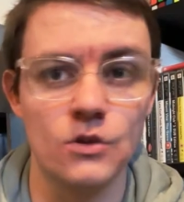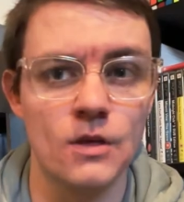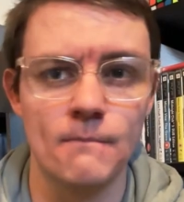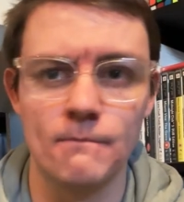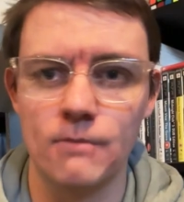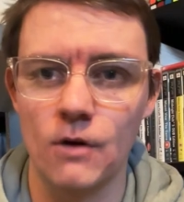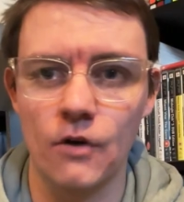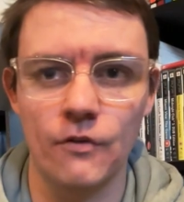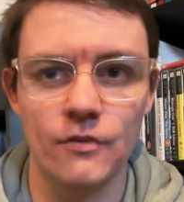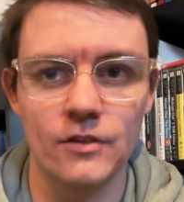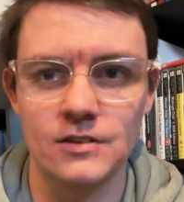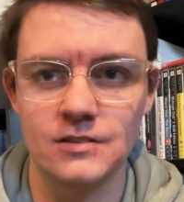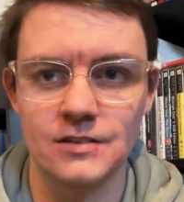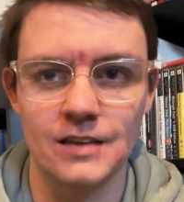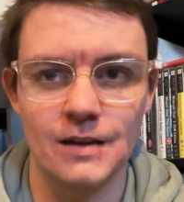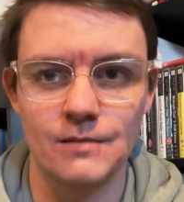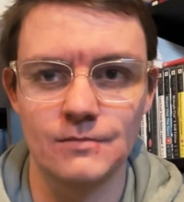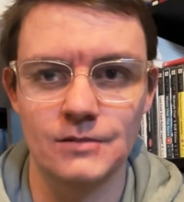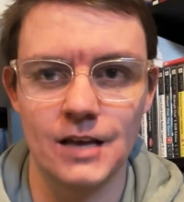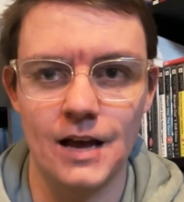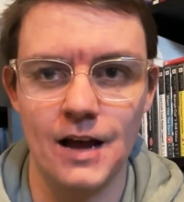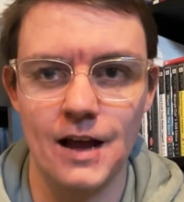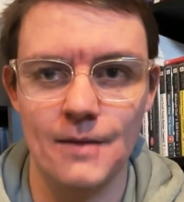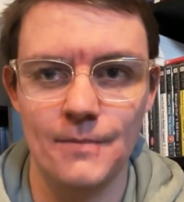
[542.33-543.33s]
them both at the same
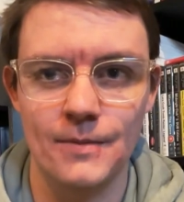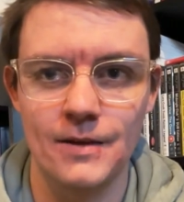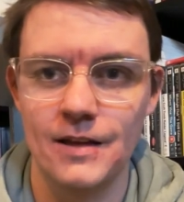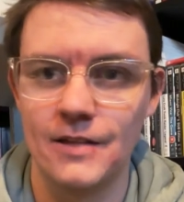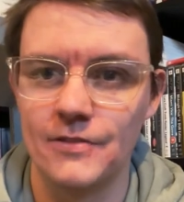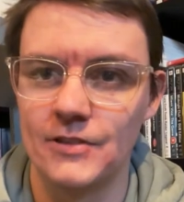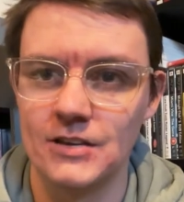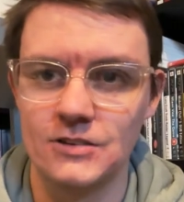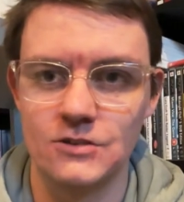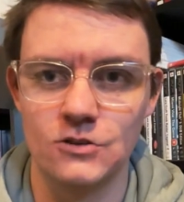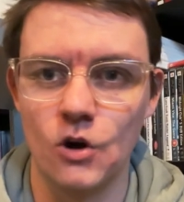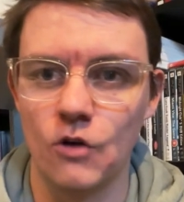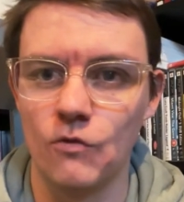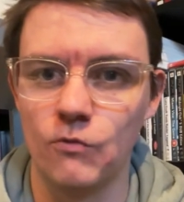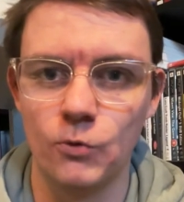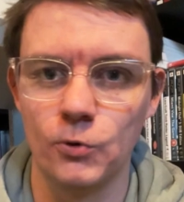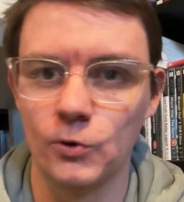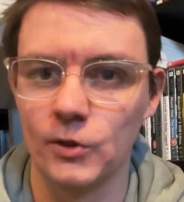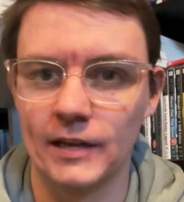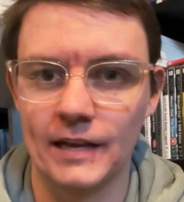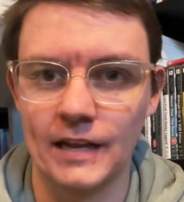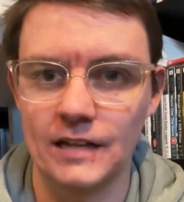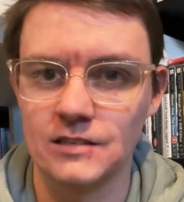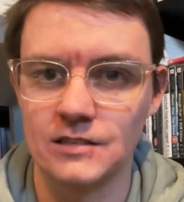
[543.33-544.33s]
time. There's no
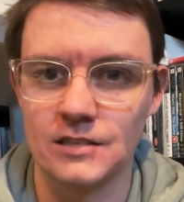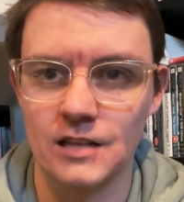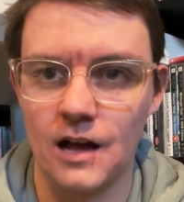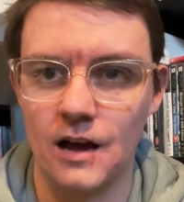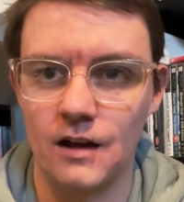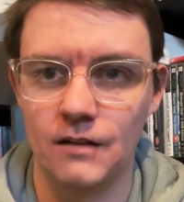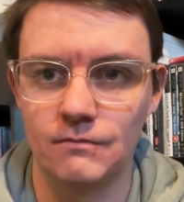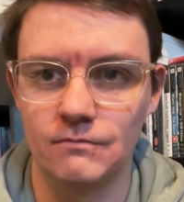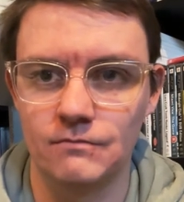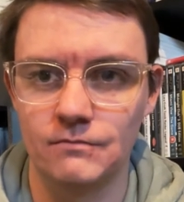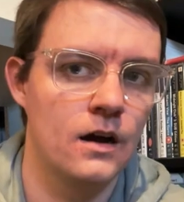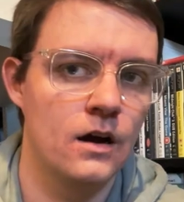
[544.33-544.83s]
rule against that.